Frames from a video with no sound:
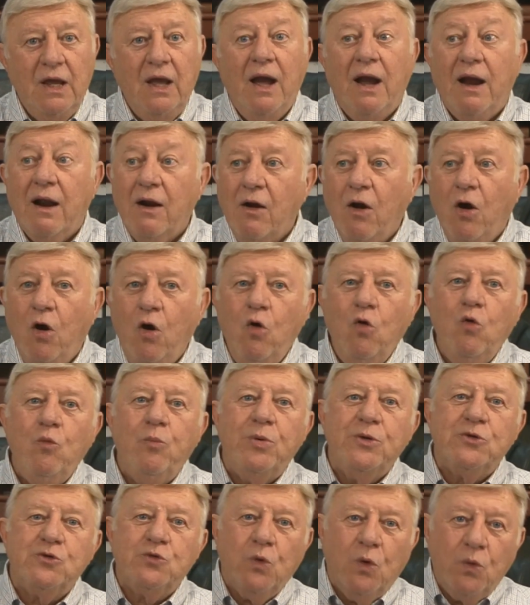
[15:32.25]
Our hope
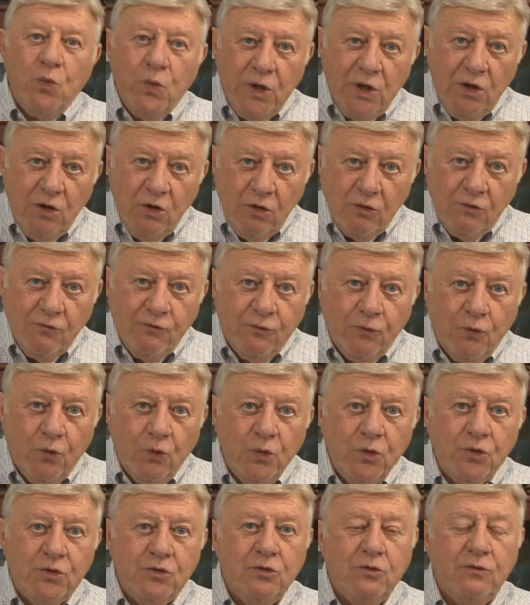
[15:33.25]
is what we look
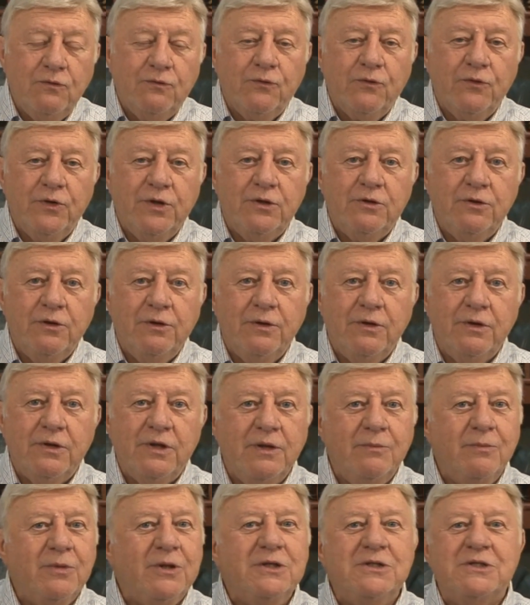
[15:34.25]
forward to for eternity.
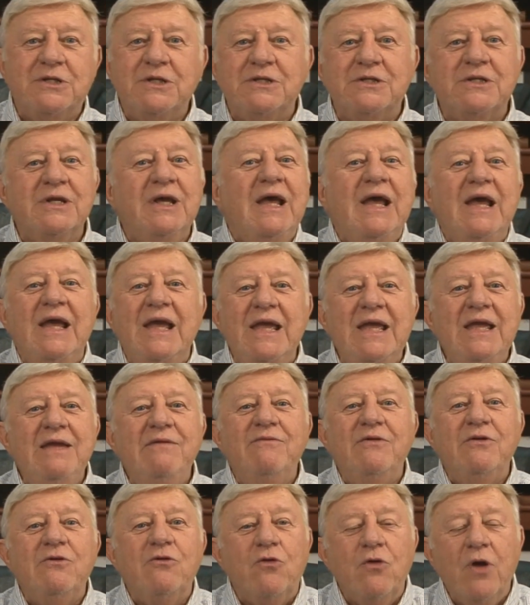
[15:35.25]
But he says,
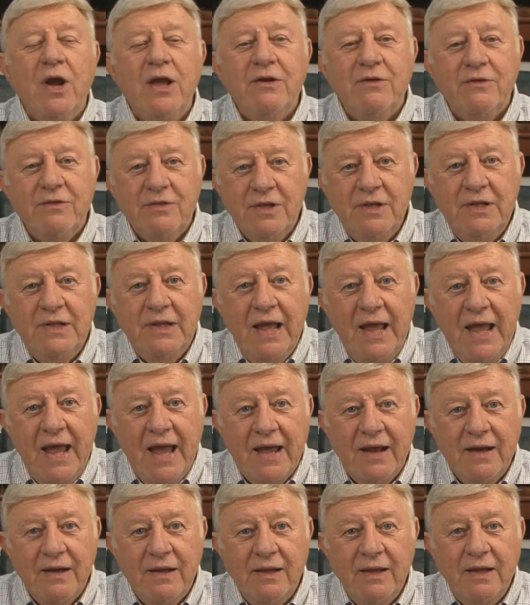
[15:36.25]
even greater than
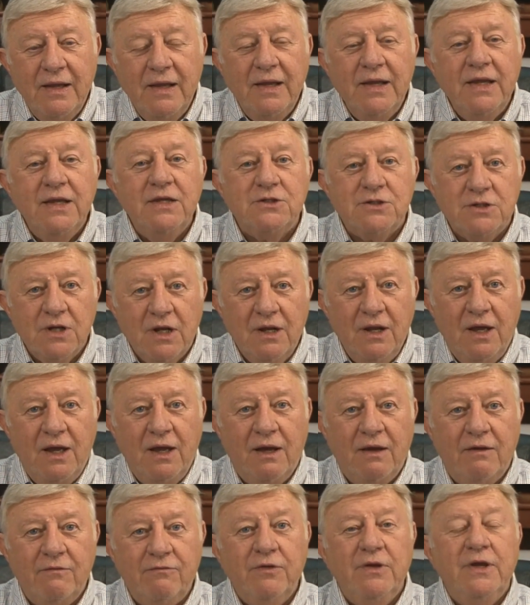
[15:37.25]
that is
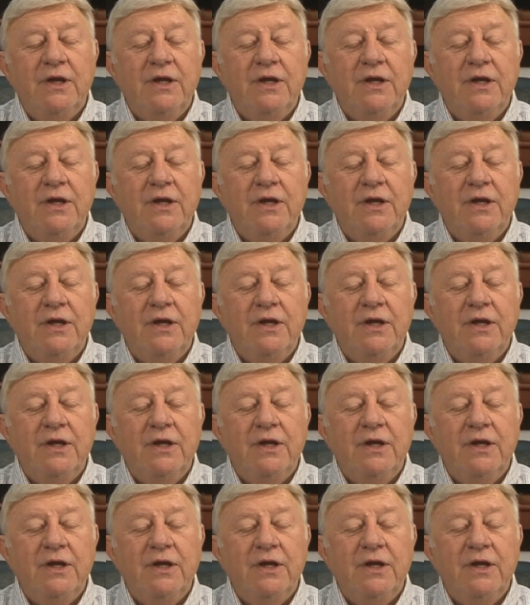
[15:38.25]
love.